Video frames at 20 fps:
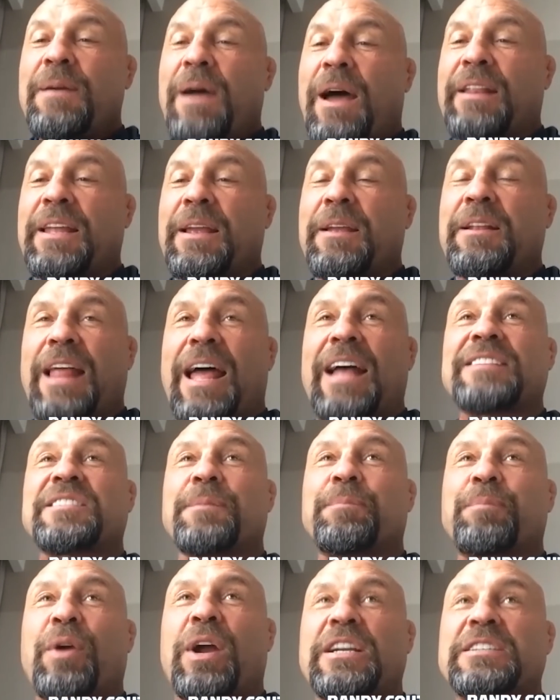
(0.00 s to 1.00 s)
I think that
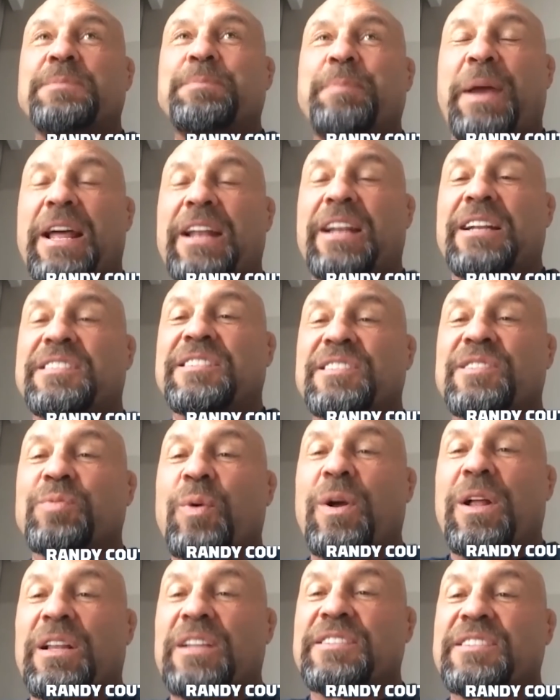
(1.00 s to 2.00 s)
surprised Pettis as
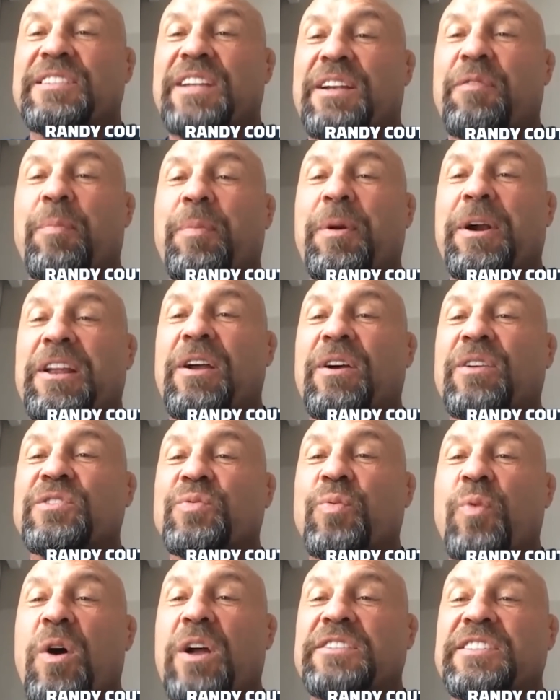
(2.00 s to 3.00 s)
well as everybody
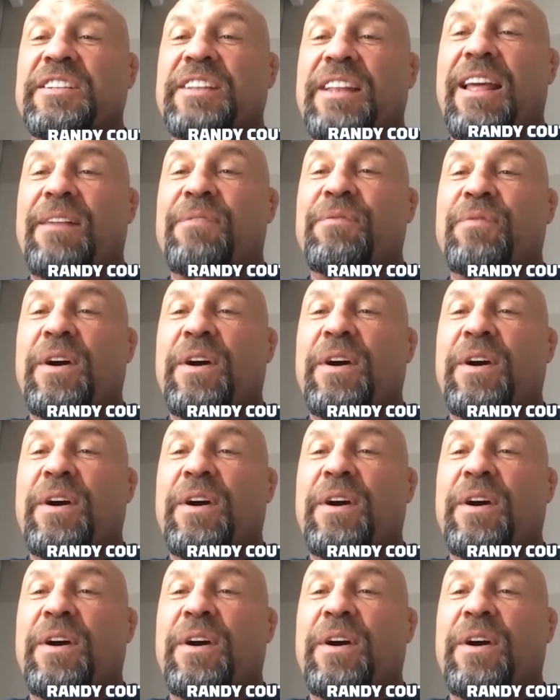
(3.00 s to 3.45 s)
else watching that